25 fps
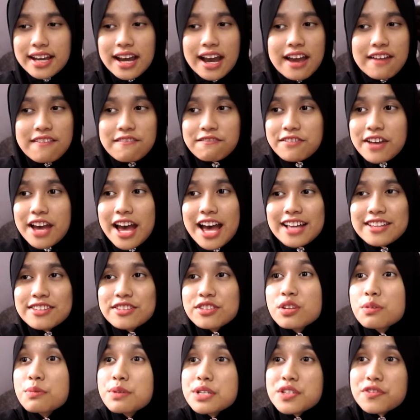I've had
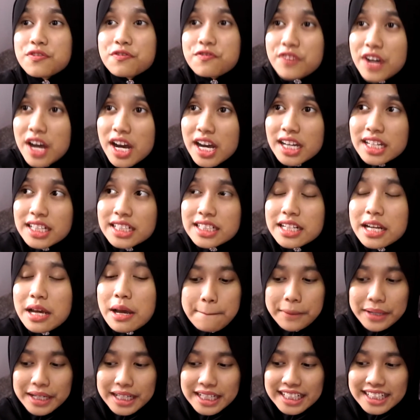so much fun,
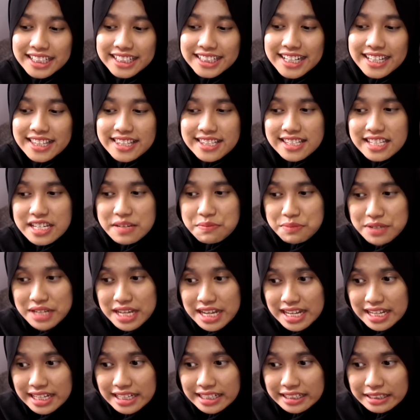but at the same
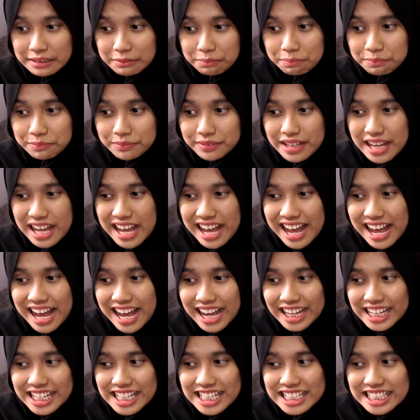time,
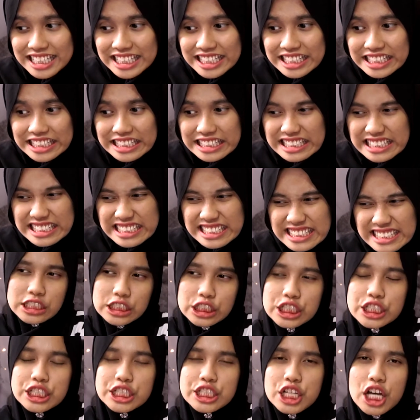I
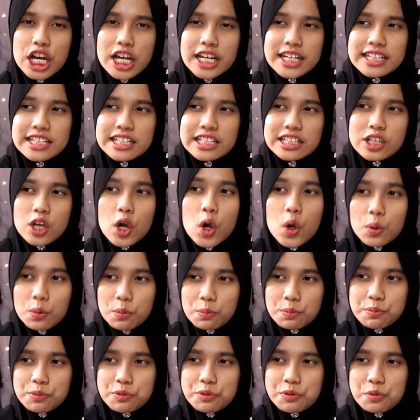could not
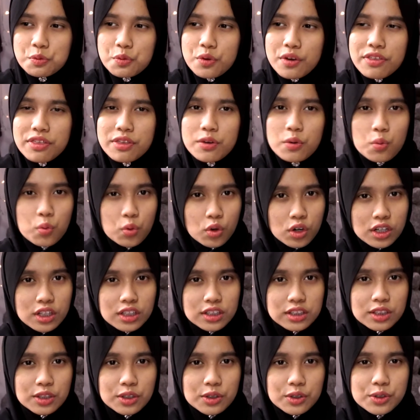cope with the
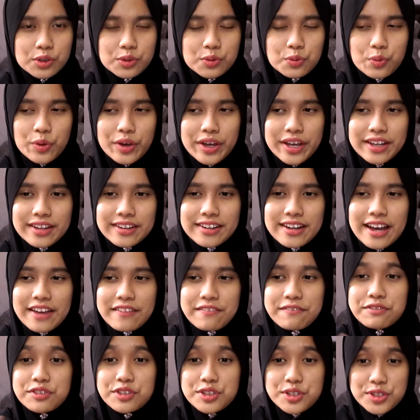workload when I
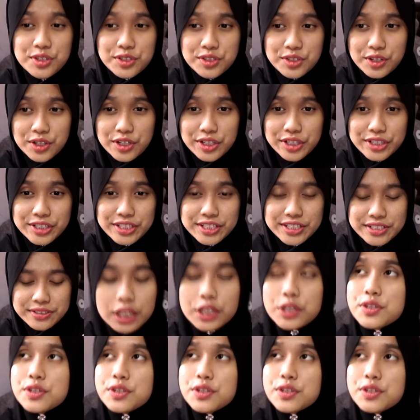first started.